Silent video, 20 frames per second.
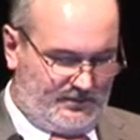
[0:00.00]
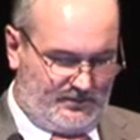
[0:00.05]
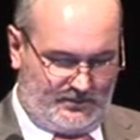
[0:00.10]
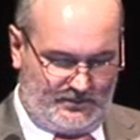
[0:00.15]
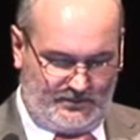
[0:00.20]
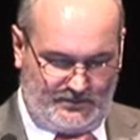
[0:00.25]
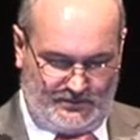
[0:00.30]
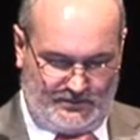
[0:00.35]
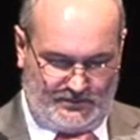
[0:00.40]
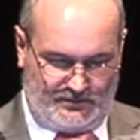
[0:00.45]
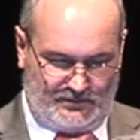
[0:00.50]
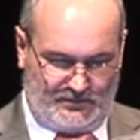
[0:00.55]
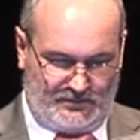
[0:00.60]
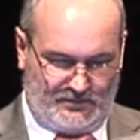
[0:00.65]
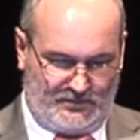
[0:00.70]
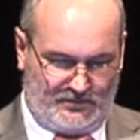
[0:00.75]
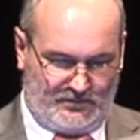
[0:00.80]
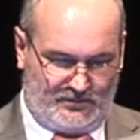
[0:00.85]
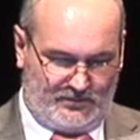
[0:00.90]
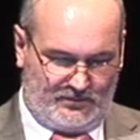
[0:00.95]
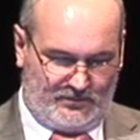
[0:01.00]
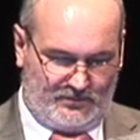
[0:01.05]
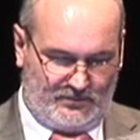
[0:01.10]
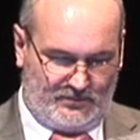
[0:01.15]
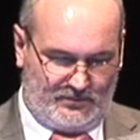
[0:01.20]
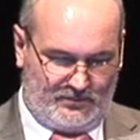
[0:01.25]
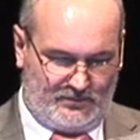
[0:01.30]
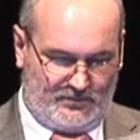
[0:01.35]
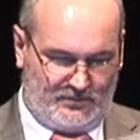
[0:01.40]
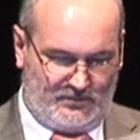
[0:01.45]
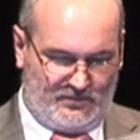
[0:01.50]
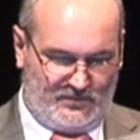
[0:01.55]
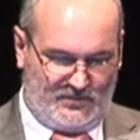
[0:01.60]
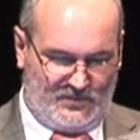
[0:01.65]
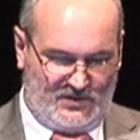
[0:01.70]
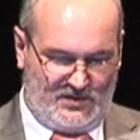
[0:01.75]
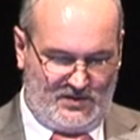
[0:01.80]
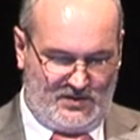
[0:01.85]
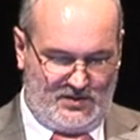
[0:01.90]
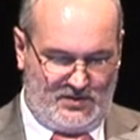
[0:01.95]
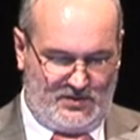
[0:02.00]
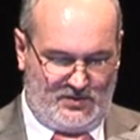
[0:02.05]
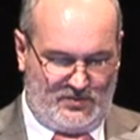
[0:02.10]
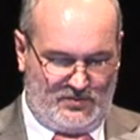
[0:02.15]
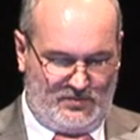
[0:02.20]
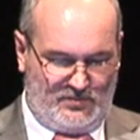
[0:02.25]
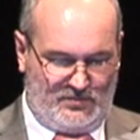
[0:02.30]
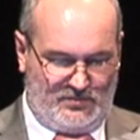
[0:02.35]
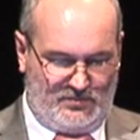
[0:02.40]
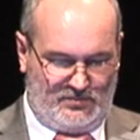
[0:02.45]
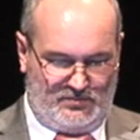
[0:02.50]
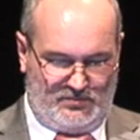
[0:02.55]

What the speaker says: [no speech]